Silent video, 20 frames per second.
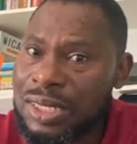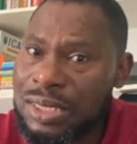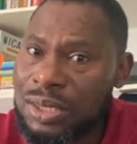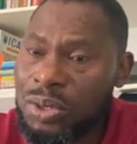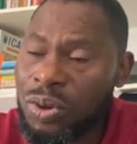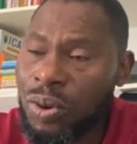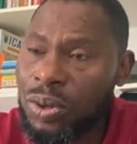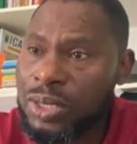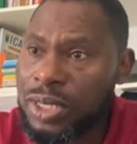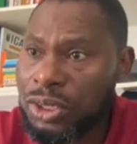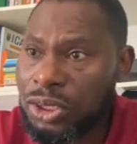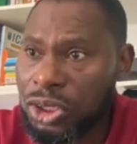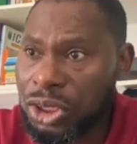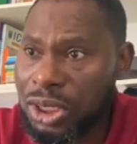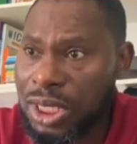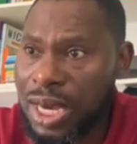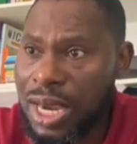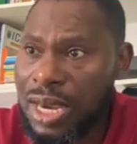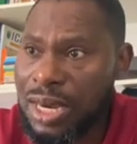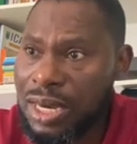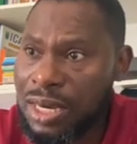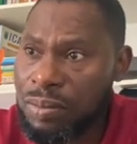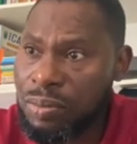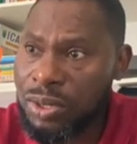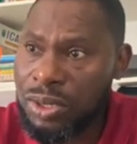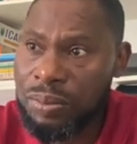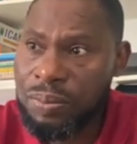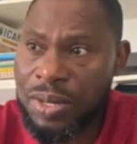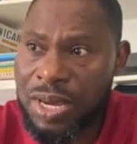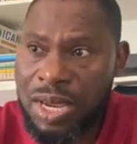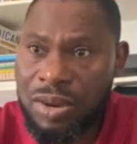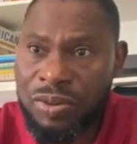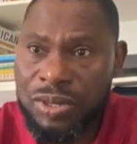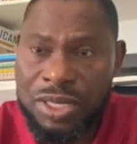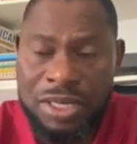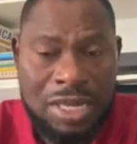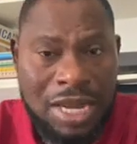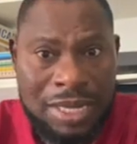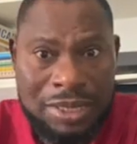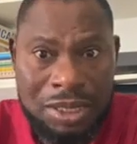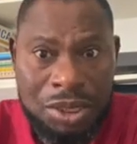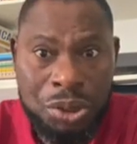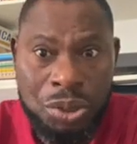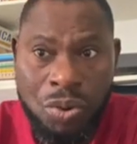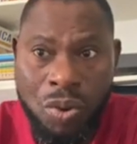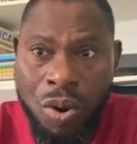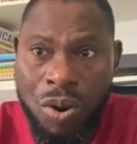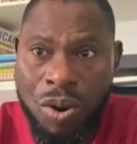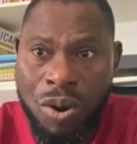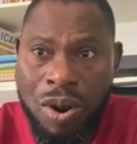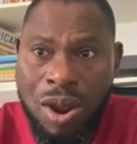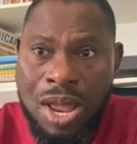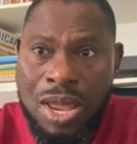is called a share, it must be equity. That is wrong.